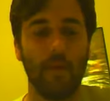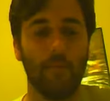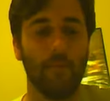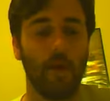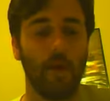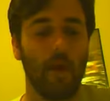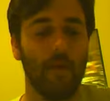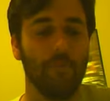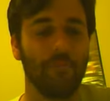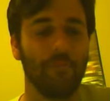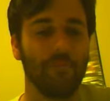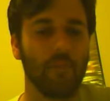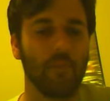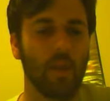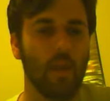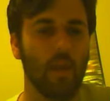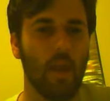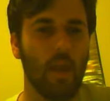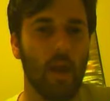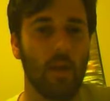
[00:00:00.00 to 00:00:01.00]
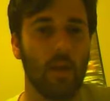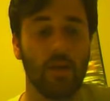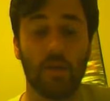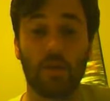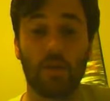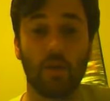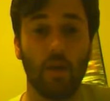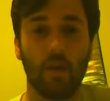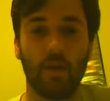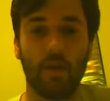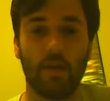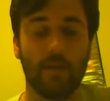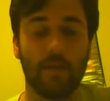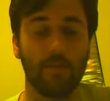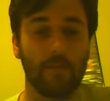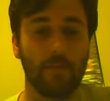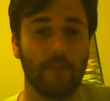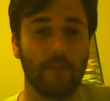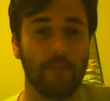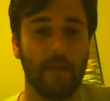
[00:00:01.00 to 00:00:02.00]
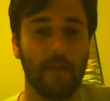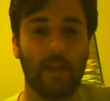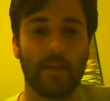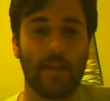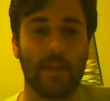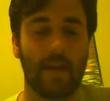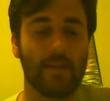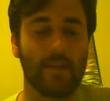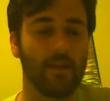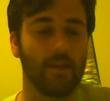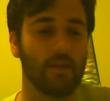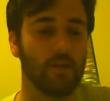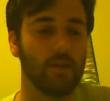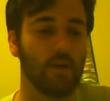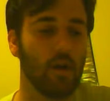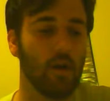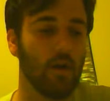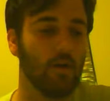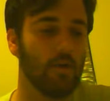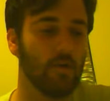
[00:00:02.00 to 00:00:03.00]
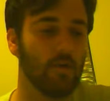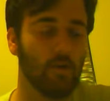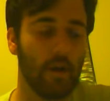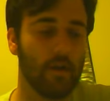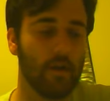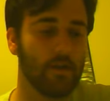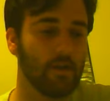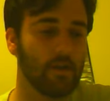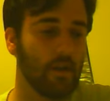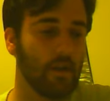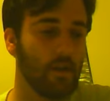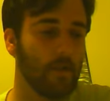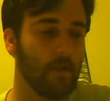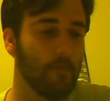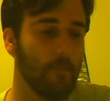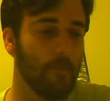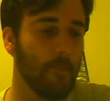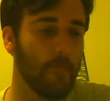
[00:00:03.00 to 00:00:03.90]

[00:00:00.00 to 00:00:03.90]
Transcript: But yeah, this was a fantastic show, great show.